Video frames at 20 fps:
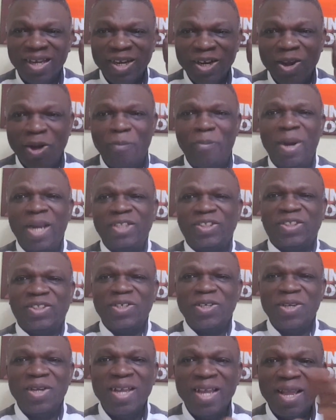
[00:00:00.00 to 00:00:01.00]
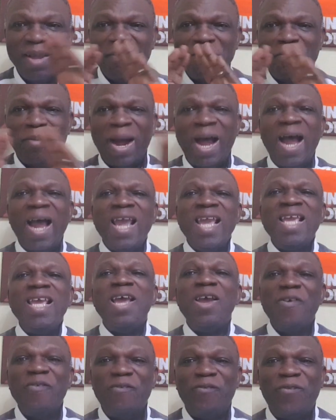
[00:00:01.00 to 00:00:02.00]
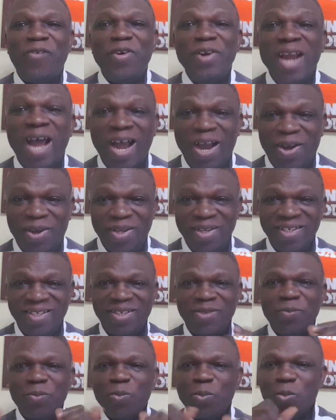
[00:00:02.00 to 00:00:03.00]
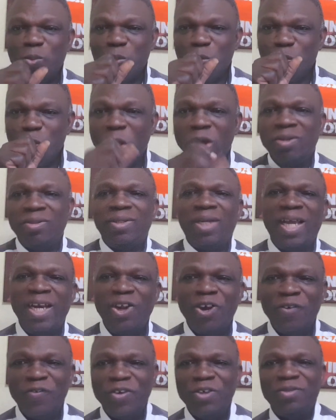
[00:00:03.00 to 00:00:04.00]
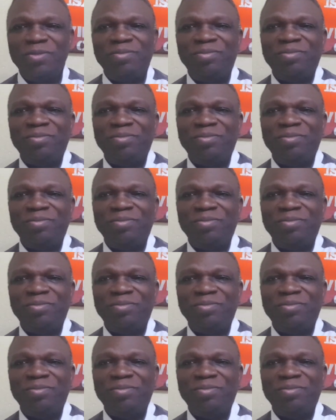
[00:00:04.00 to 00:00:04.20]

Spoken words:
God bless you. Bye for now. I love you.